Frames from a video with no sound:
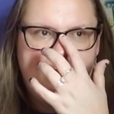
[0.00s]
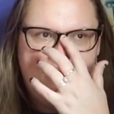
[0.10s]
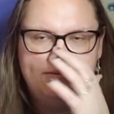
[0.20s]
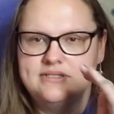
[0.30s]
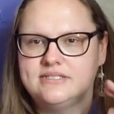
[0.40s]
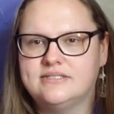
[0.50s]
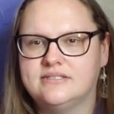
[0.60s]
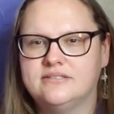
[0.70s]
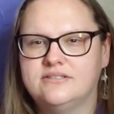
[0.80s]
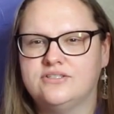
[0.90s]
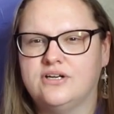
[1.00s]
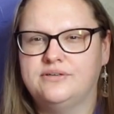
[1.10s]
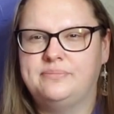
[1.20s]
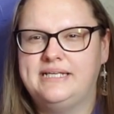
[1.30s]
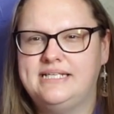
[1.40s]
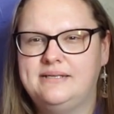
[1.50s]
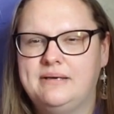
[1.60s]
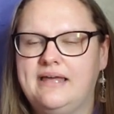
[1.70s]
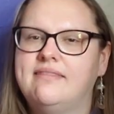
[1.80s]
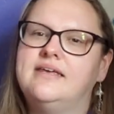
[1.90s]
I was started PD
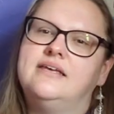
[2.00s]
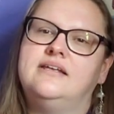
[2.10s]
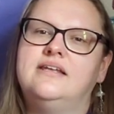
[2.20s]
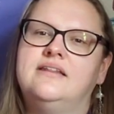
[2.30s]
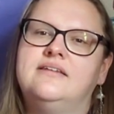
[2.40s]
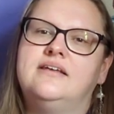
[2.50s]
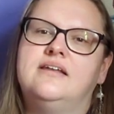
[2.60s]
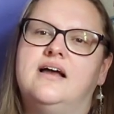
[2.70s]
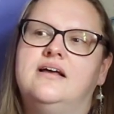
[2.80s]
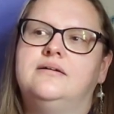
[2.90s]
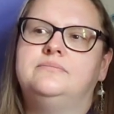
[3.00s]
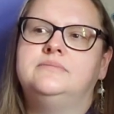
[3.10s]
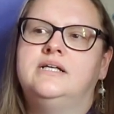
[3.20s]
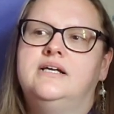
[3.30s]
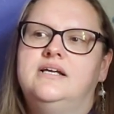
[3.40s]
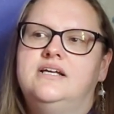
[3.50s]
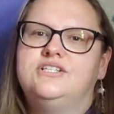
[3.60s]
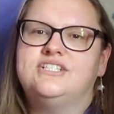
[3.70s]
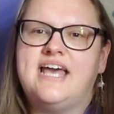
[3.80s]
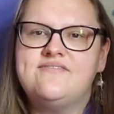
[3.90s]
by then. And then
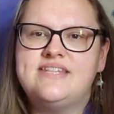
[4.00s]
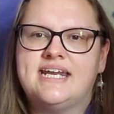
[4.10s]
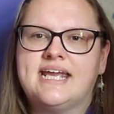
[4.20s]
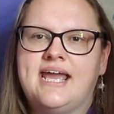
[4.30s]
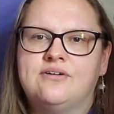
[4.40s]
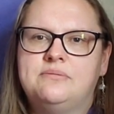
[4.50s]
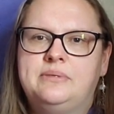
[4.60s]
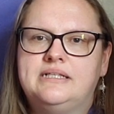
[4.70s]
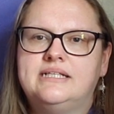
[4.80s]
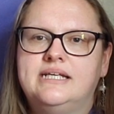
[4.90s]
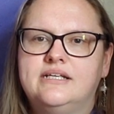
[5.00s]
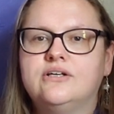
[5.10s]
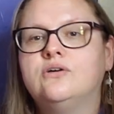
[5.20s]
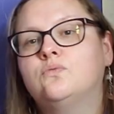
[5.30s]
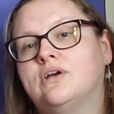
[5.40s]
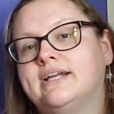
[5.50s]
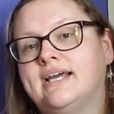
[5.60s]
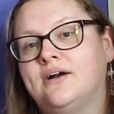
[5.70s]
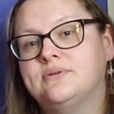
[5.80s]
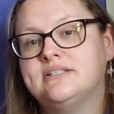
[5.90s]
just having that accountability and going working
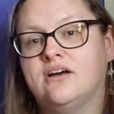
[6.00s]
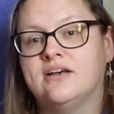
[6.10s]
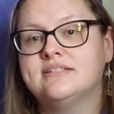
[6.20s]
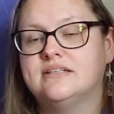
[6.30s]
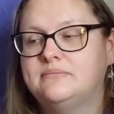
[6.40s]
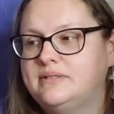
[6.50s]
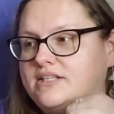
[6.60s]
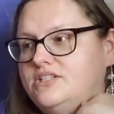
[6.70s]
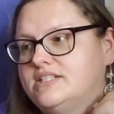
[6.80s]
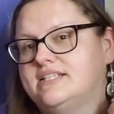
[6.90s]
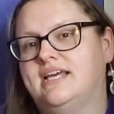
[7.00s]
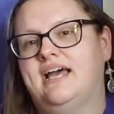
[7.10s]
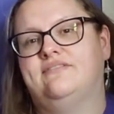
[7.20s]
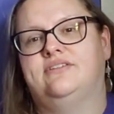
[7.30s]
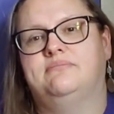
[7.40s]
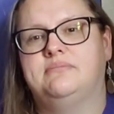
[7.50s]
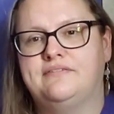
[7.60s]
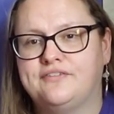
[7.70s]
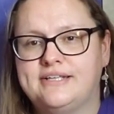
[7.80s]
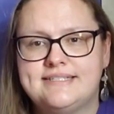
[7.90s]
out was awesome. And just having my
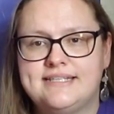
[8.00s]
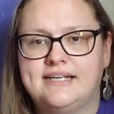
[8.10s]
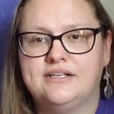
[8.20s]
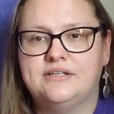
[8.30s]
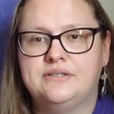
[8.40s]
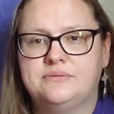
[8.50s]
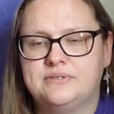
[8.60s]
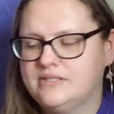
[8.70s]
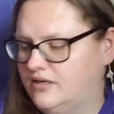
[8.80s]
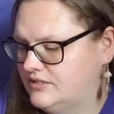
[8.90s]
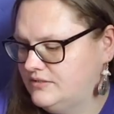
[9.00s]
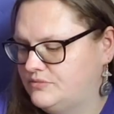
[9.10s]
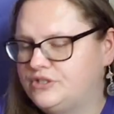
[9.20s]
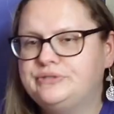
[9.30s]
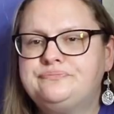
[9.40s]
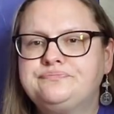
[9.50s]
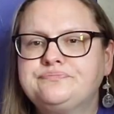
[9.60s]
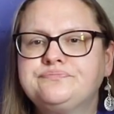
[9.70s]
friends there was awesome too.